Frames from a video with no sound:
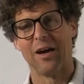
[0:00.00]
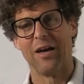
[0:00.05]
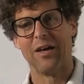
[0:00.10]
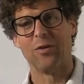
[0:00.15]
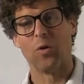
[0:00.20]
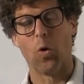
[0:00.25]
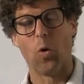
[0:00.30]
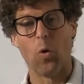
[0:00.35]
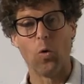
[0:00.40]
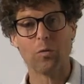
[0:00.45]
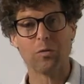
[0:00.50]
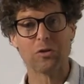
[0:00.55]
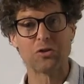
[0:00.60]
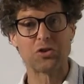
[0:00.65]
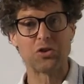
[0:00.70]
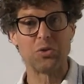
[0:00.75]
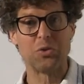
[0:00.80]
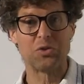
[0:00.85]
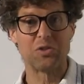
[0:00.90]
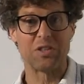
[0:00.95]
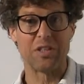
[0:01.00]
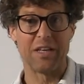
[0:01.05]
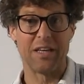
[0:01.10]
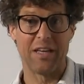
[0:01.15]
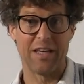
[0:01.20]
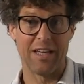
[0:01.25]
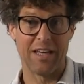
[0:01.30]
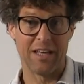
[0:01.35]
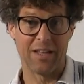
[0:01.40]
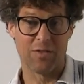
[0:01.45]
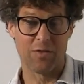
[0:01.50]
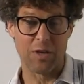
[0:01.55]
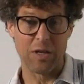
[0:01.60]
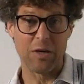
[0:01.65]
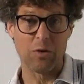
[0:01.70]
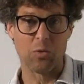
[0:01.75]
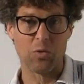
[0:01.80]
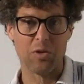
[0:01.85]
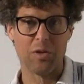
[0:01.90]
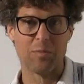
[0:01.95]
and overshoots its
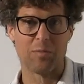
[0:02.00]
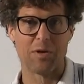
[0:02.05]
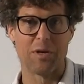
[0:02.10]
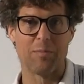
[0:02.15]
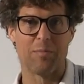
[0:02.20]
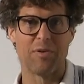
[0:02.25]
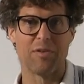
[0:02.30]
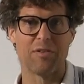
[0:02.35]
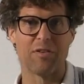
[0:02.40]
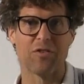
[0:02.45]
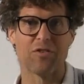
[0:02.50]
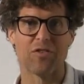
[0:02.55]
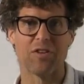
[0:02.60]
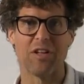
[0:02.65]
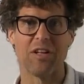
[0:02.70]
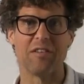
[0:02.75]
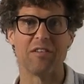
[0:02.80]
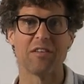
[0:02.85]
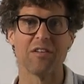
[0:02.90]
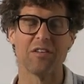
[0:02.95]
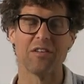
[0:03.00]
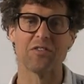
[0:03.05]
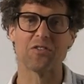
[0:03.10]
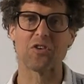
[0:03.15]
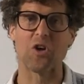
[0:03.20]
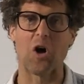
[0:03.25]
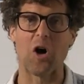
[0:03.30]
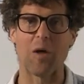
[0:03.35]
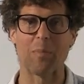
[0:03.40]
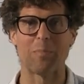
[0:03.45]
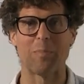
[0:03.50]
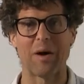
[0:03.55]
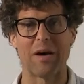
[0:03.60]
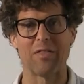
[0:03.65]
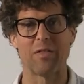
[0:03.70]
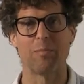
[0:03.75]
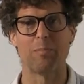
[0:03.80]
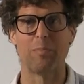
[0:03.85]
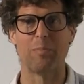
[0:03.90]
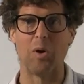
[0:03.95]
equilibrium position until it's caught
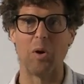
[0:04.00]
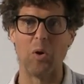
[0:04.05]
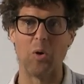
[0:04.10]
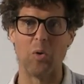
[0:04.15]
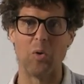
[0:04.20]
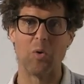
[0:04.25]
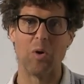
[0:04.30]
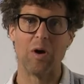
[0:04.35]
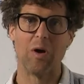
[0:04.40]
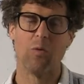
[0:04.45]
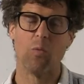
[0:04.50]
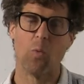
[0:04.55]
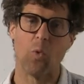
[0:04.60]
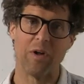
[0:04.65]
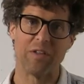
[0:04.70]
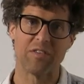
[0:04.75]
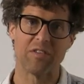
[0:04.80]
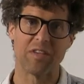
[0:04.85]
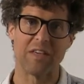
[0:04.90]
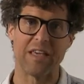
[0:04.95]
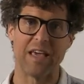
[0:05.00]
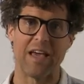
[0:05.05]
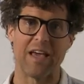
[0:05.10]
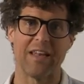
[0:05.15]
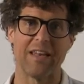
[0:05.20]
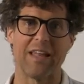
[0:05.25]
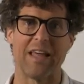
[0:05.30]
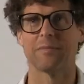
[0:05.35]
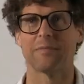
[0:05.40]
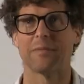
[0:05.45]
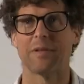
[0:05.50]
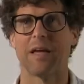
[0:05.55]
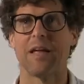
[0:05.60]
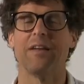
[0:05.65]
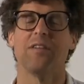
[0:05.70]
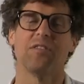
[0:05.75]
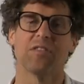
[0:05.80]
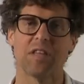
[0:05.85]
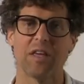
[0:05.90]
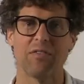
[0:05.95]
by the bow once again
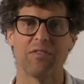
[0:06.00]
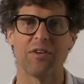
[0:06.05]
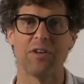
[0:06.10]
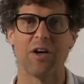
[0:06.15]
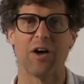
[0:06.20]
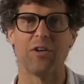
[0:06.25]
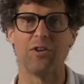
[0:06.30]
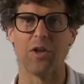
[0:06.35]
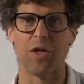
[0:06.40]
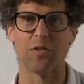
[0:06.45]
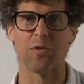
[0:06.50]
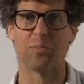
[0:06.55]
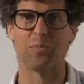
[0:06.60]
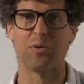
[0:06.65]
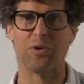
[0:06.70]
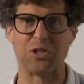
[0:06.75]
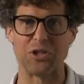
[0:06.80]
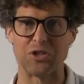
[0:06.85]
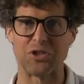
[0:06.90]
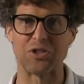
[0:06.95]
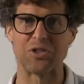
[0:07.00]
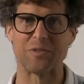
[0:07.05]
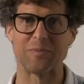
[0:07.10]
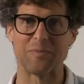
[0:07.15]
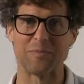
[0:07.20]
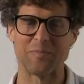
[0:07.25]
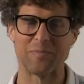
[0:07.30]
and is given another push.